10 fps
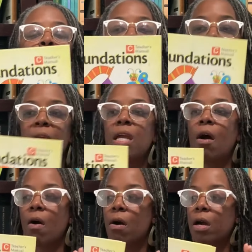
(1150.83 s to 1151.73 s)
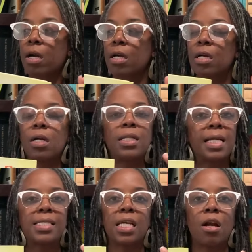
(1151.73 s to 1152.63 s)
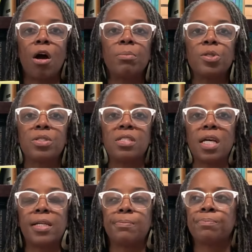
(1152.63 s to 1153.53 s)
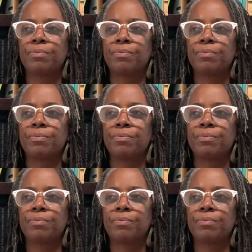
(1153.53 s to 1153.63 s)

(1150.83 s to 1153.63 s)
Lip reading: We are, like I said, almost done.